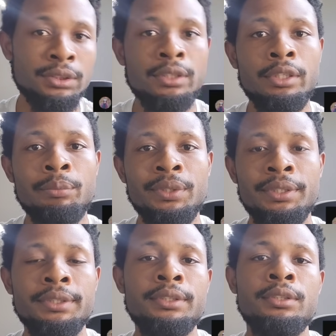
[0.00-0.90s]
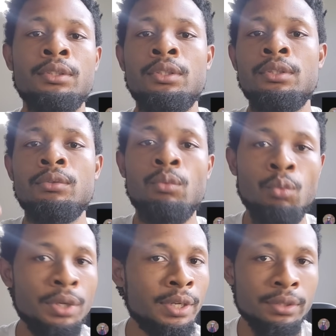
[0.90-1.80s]
concerning because
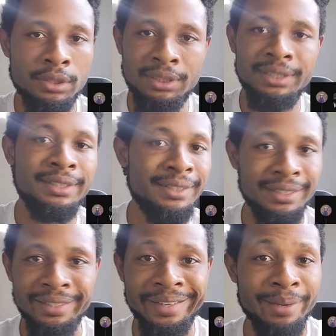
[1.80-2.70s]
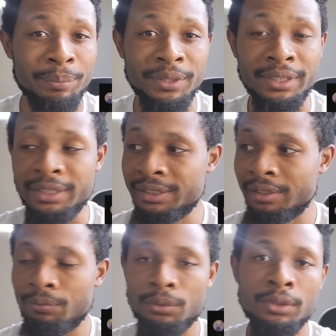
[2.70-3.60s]
we don't see anything happening
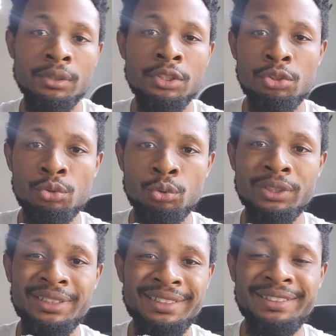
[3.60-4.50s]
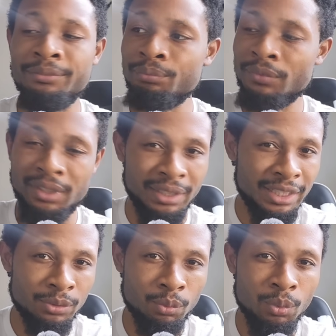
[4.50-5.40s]
except for drilling. And
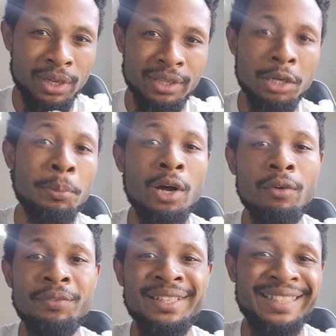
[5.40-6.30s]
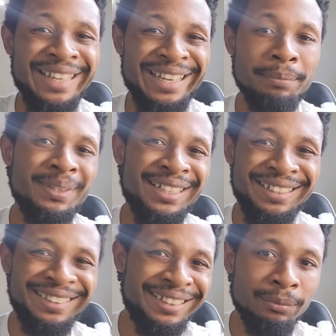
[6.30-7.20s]
that's way up off Cape
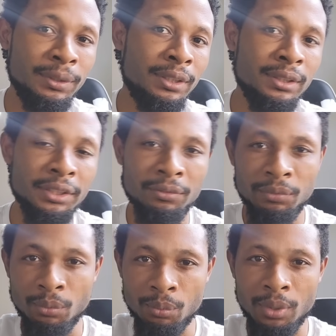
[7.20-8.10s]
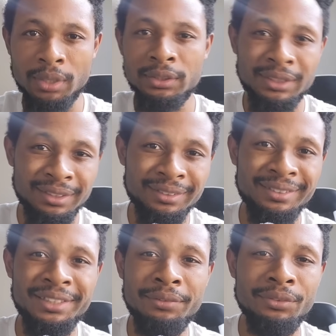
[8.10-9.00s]
Cod where they're looking for water
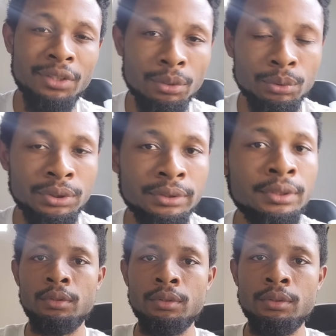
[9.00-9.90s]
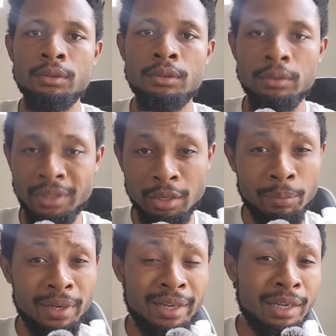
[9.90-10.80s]
underneath the ocean. So
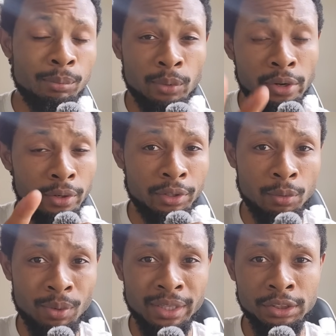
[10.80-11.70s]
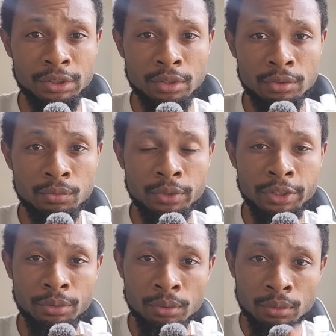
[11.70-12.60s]
now my high priority watch zones
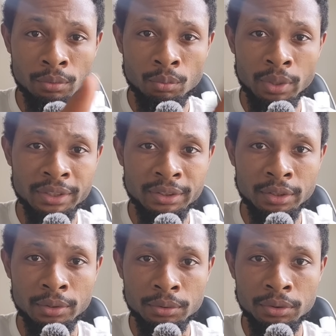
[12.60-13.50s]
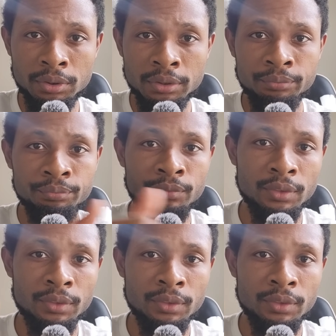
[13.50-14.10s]
for you. West Coast,